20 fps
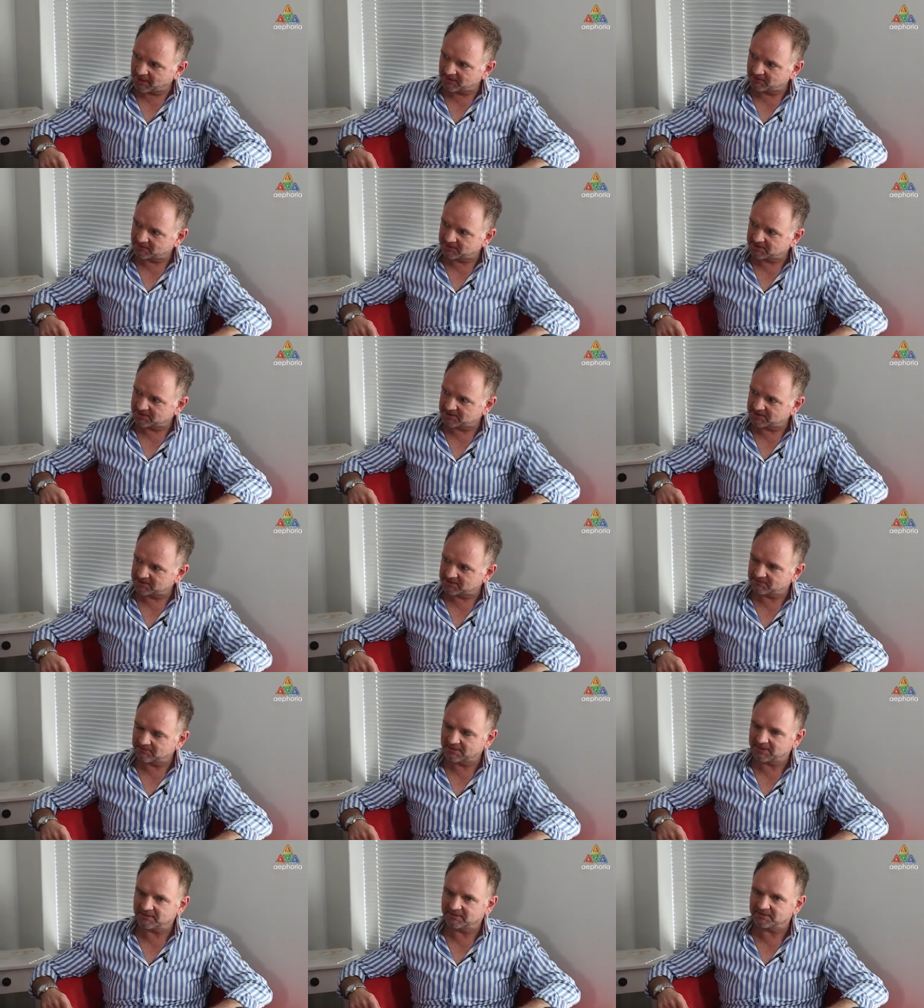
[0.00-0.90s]
that which is
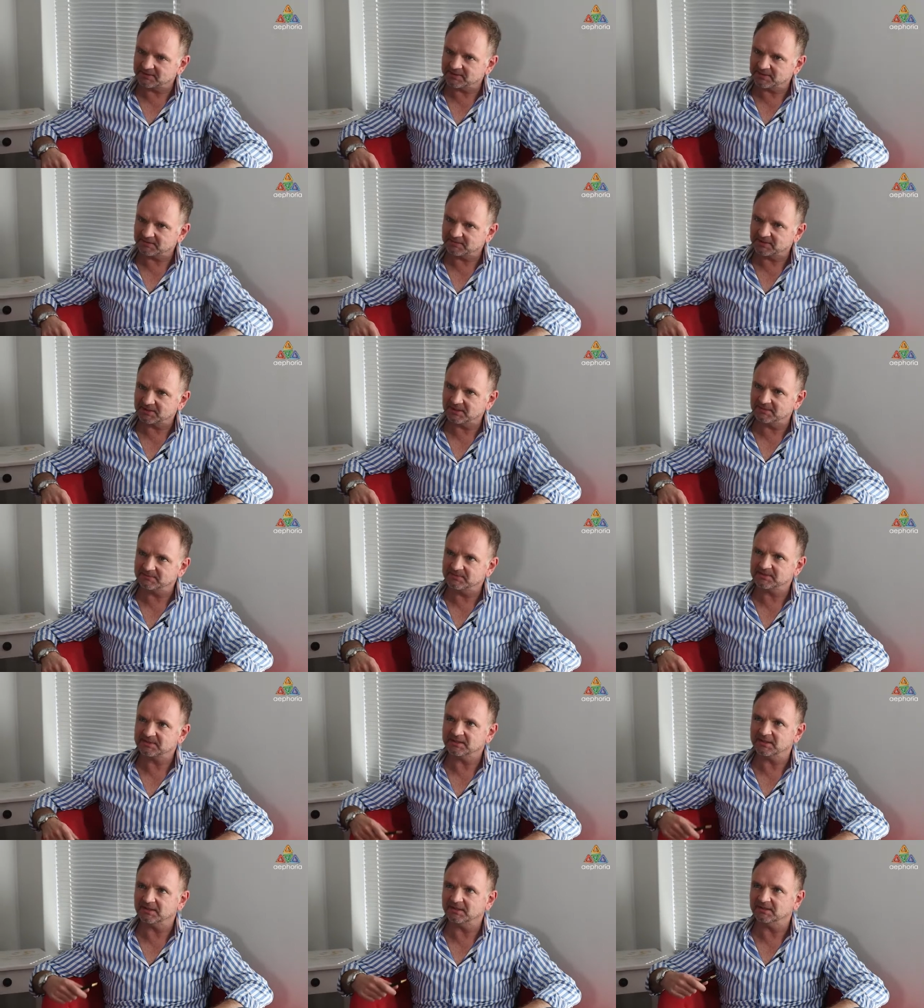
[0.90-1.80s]
around
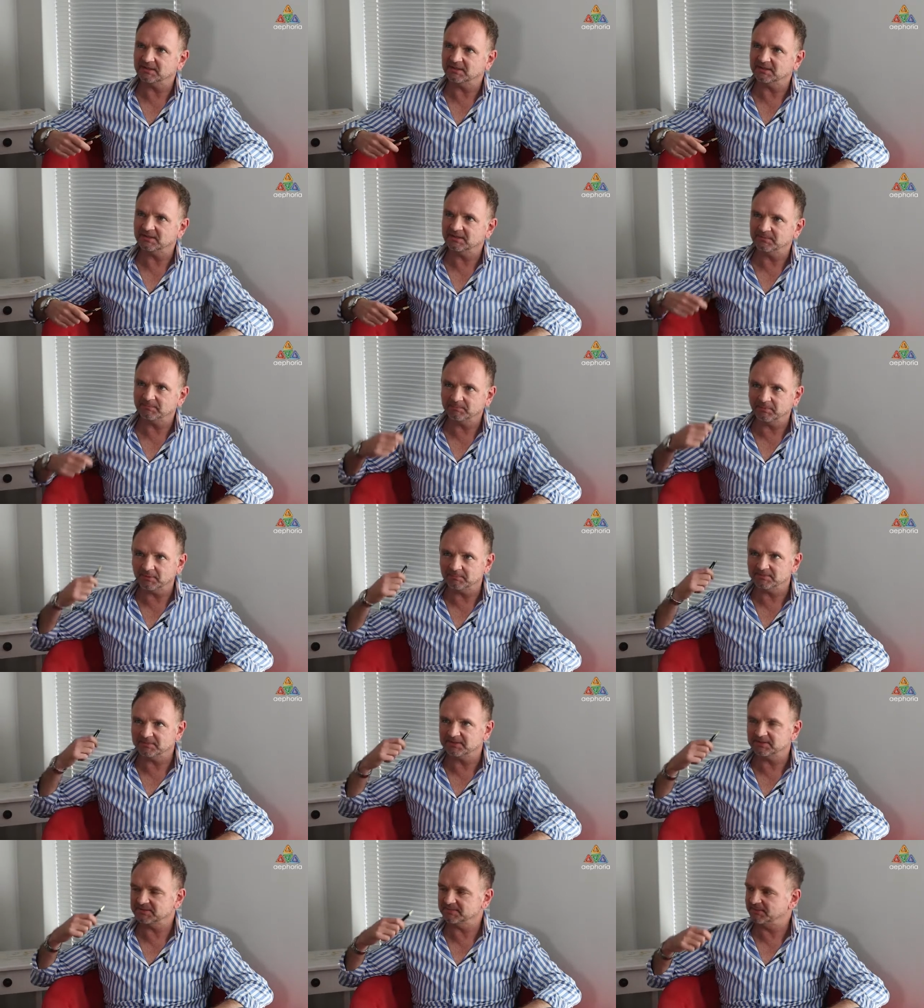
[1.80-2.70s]
sometimes, and it
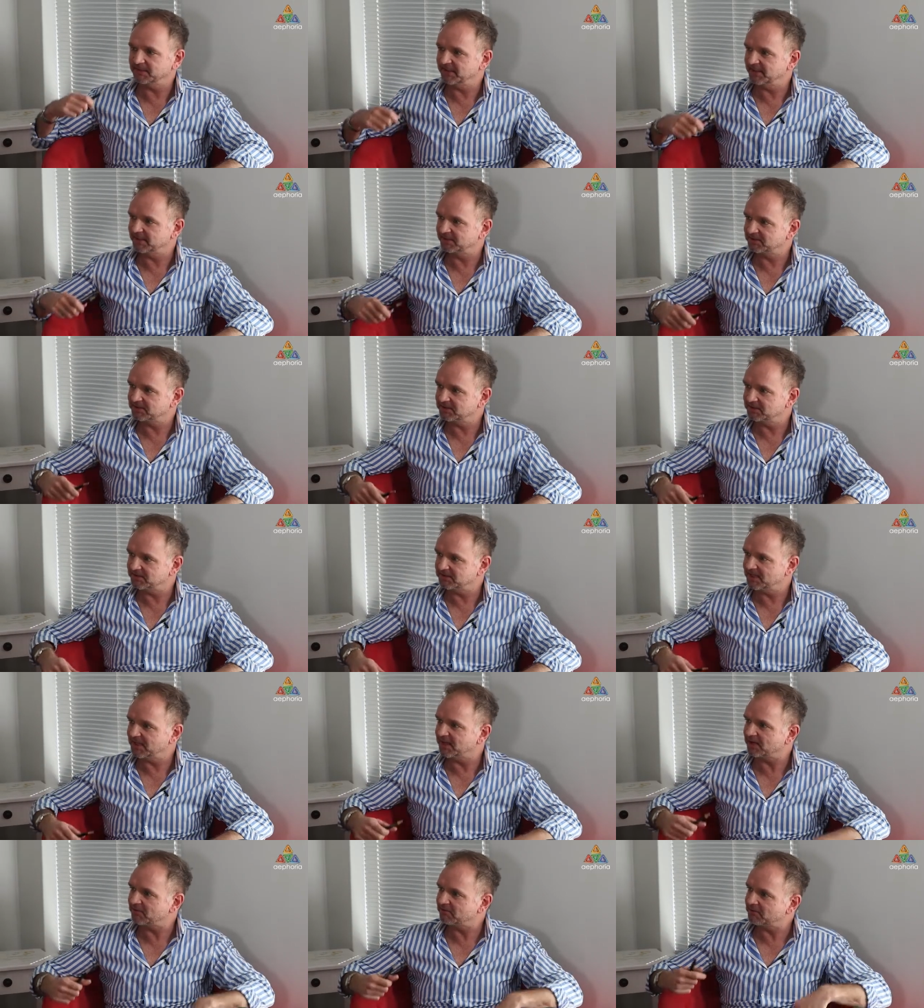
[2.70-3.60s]
popped into my head just
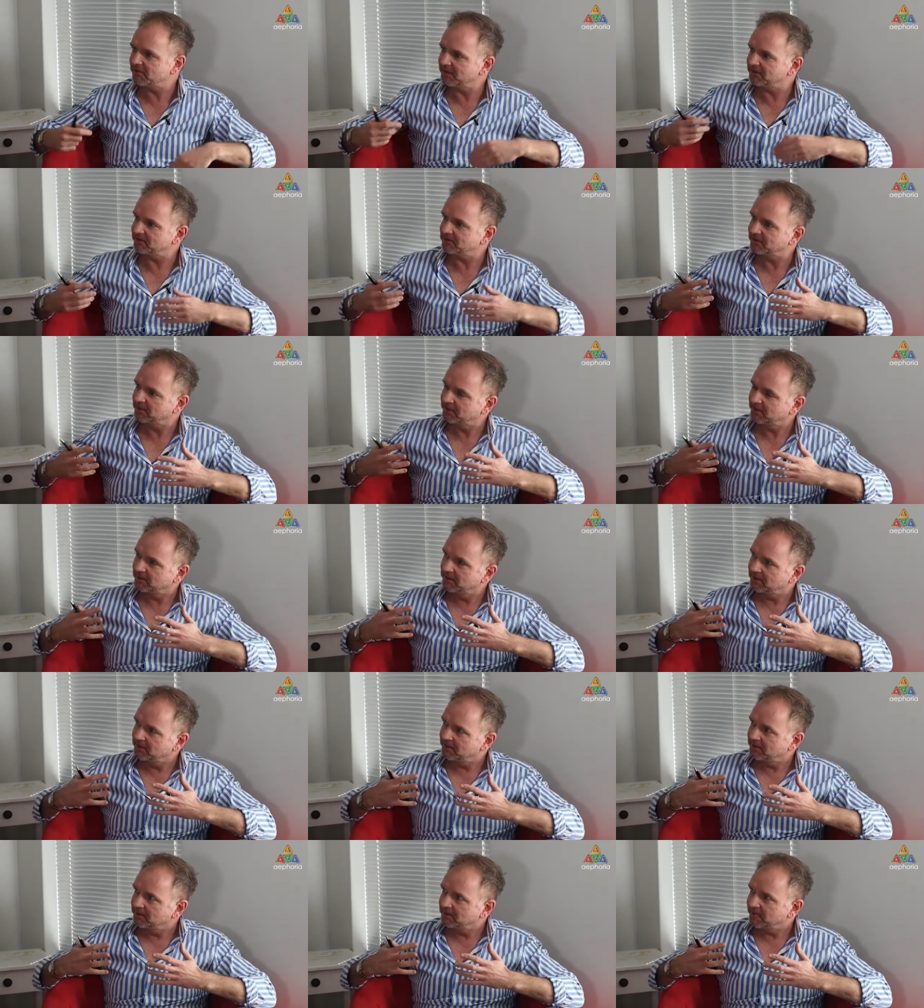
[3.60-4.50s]
now around.
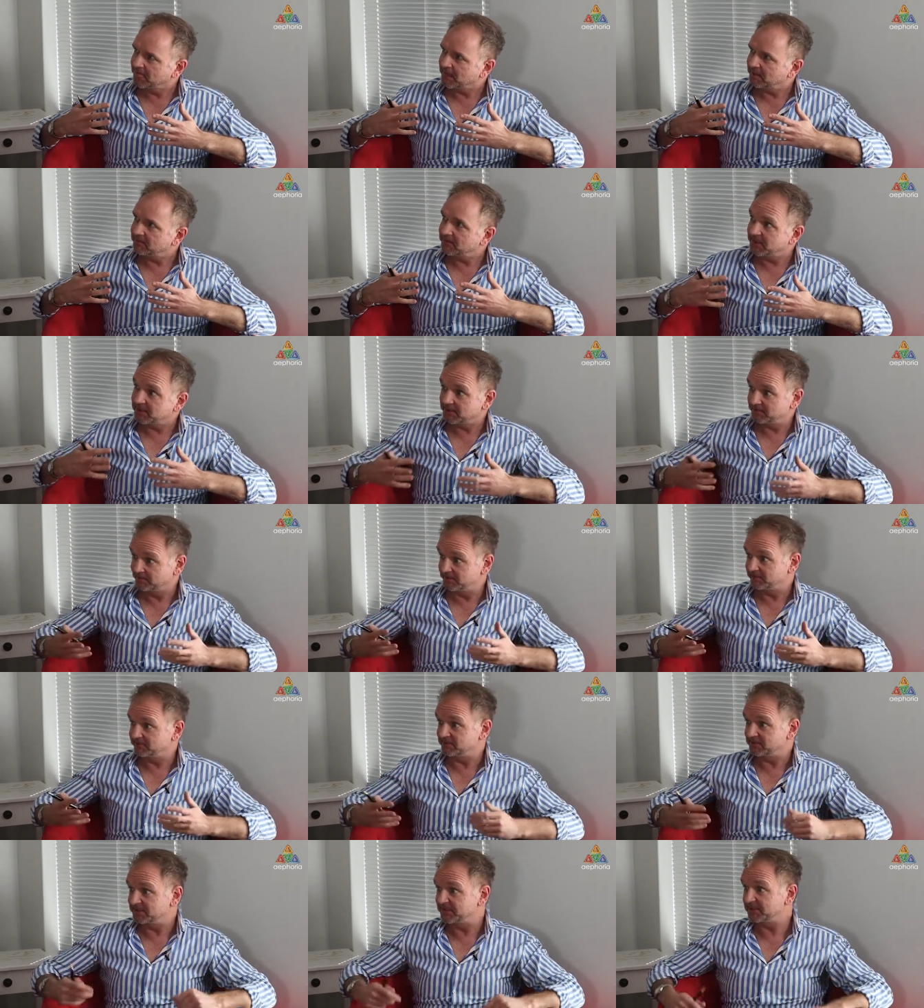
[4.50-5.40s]
There can
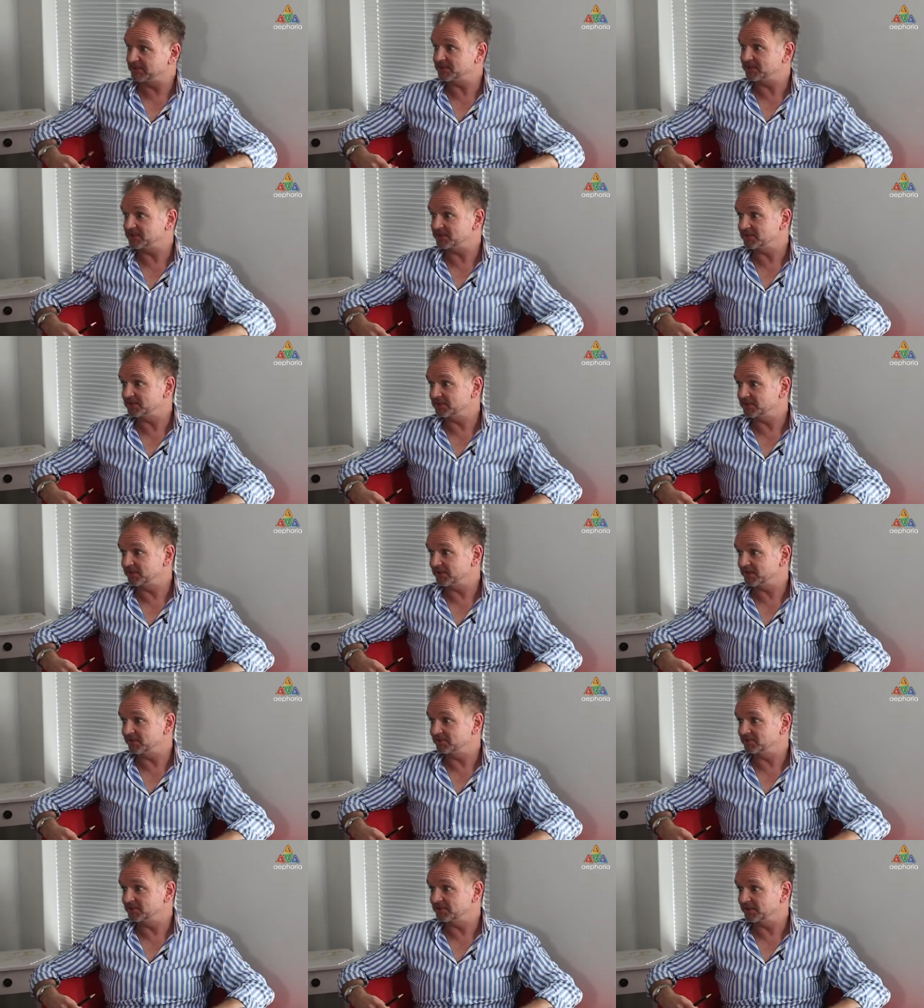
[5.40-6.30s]
be resistance to
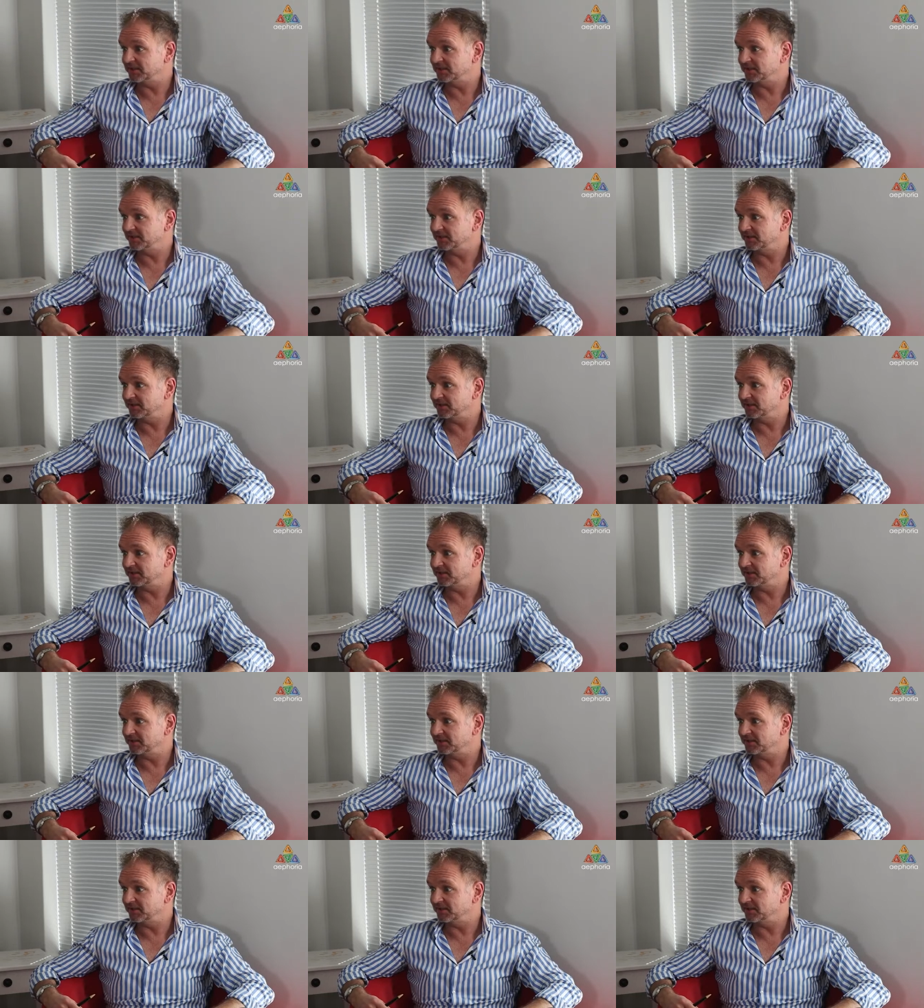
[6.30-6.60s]
coaching